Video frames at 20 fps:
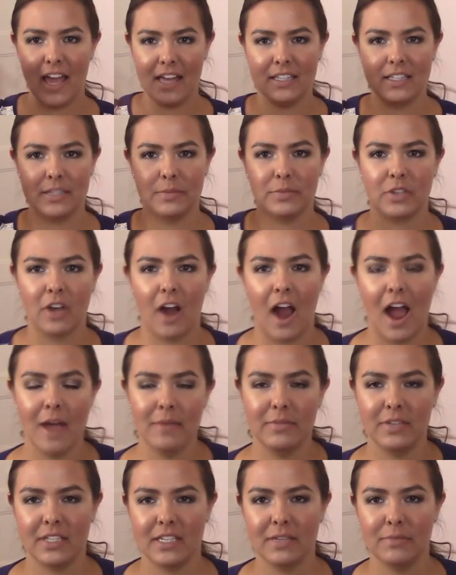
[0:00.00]
and
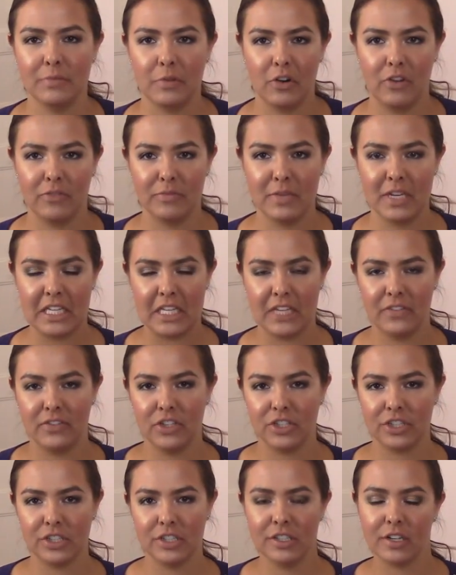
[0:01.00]
subscribe to see more of me in the
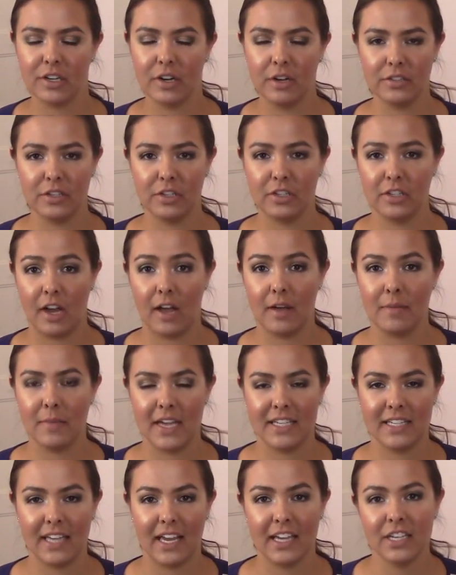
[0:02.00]
future. You can also check out
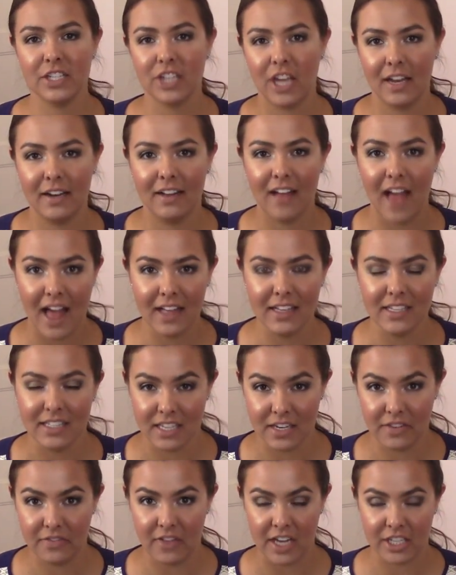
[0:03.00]
my second channel,
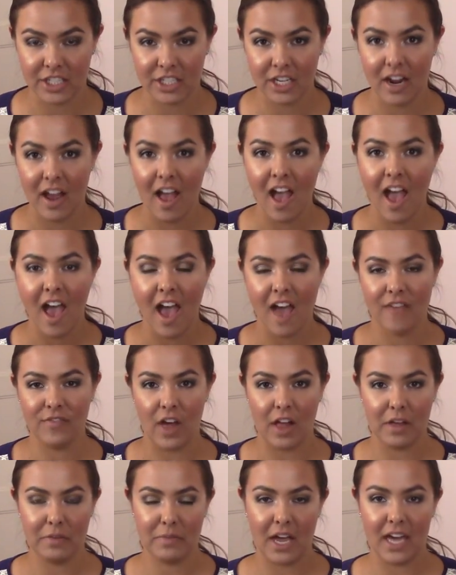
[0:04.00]
Allison Adventure, and
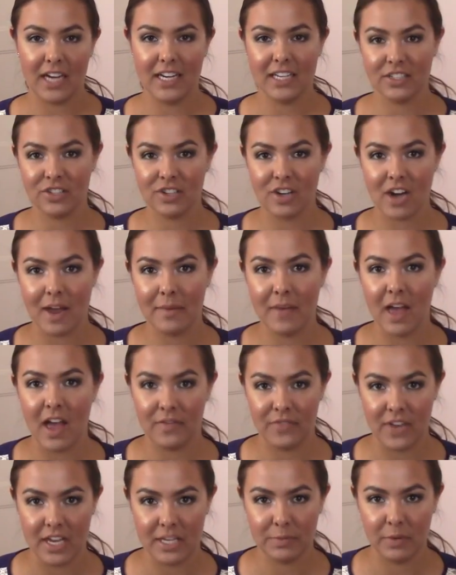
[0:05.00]
follow me on Instagram
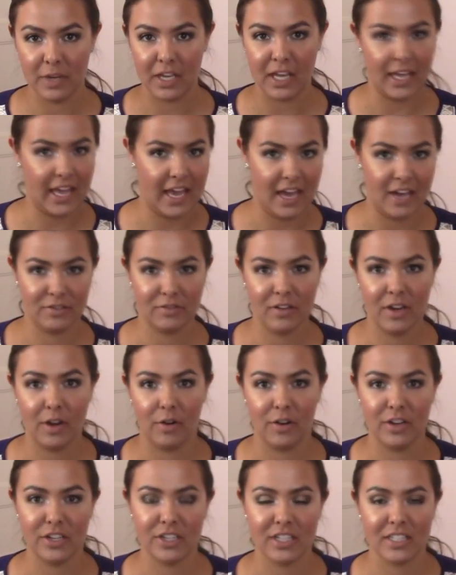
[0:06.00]
and Facebook at Cantering
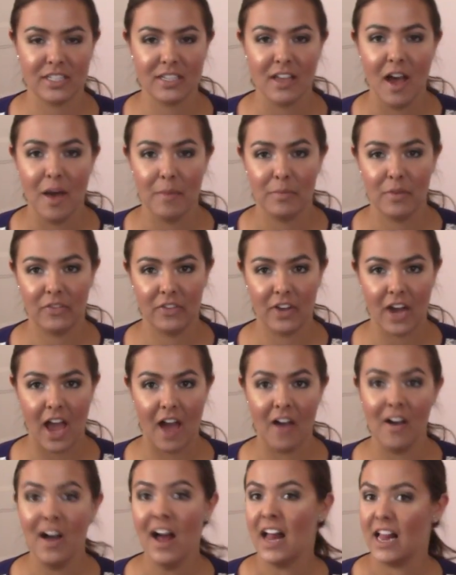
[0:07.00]
Gorgeous. But for
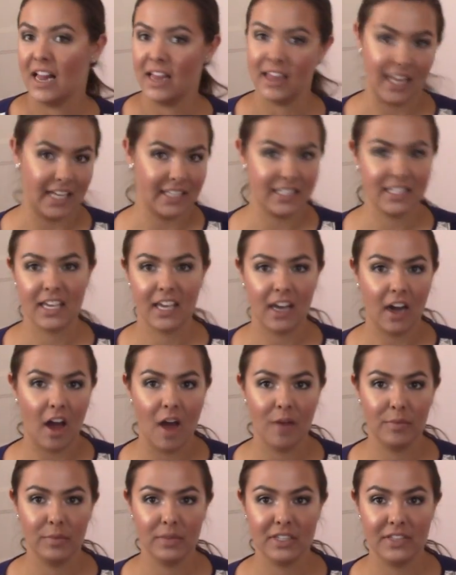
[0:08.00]
now, let's get on with